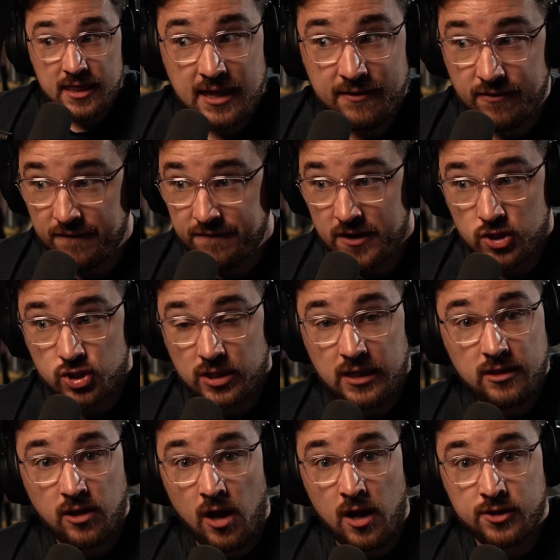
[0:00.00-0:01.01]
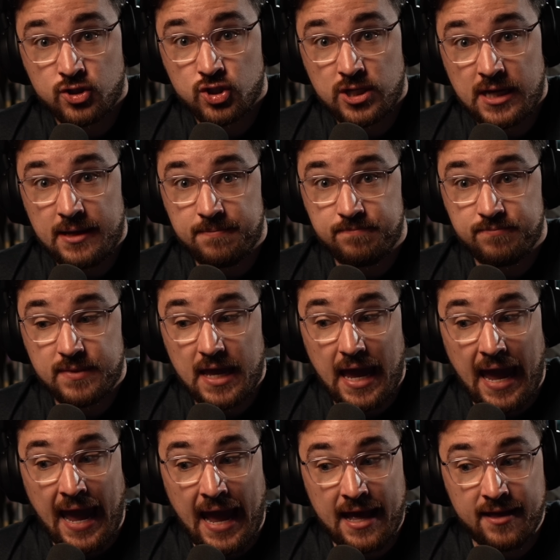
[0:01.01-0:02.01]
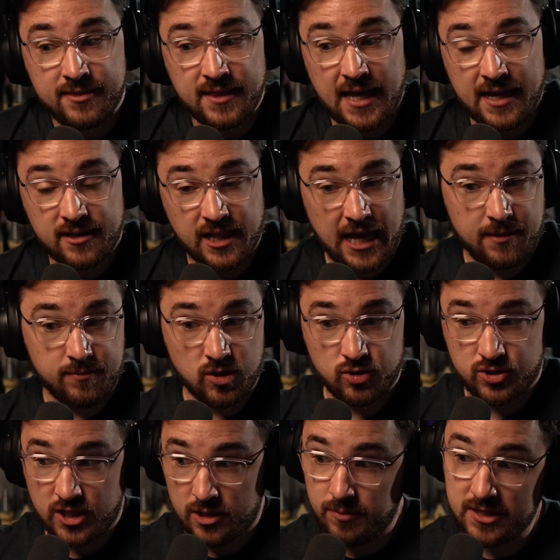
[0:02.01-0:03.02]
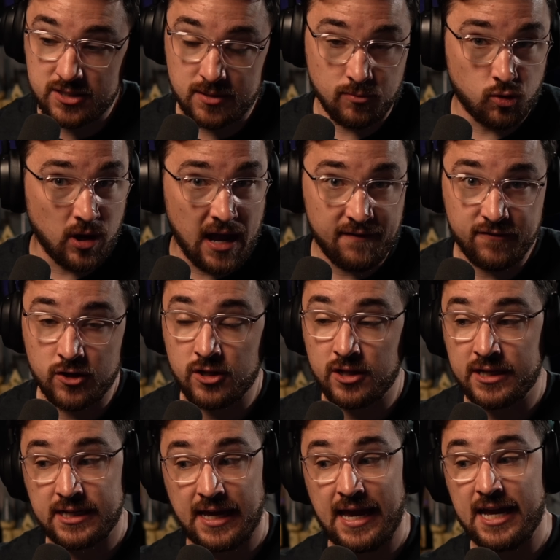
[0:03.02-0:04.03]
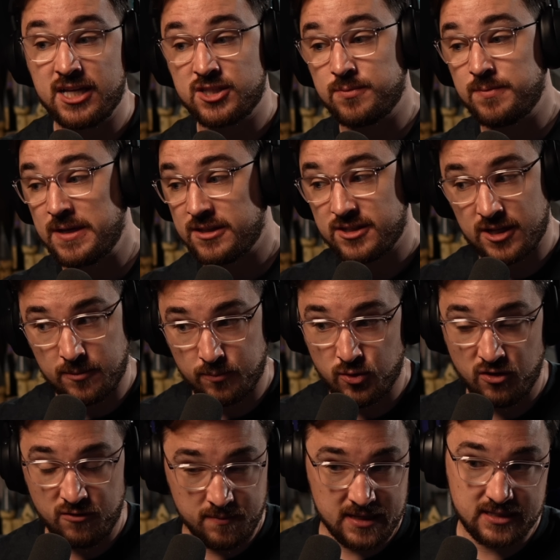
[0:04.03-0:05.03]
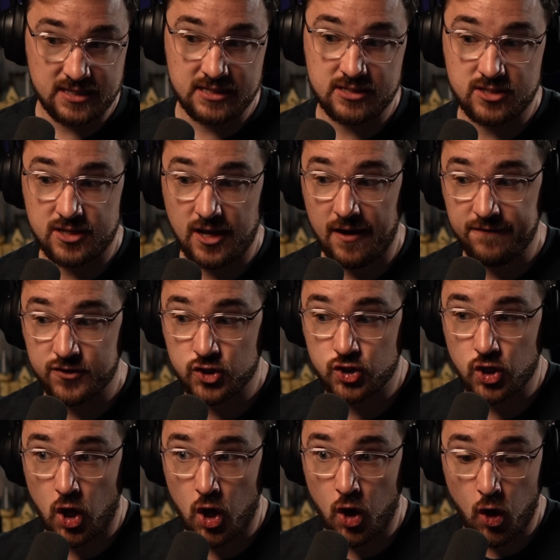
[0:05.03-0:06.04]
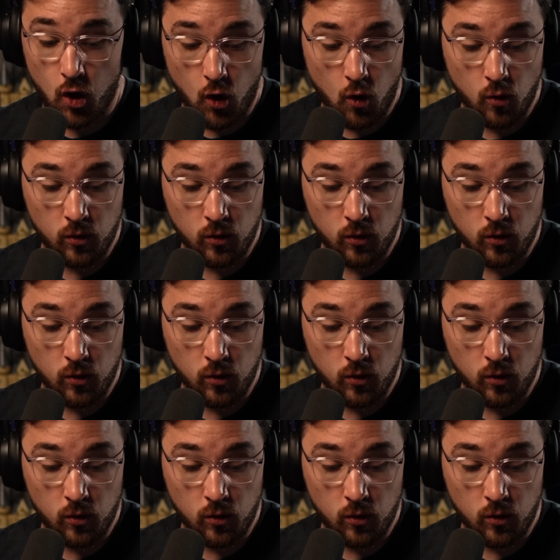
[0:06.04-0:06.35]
they've officially launched it. And they claim there's going to be some graphical enhancements and improvements and stuff. So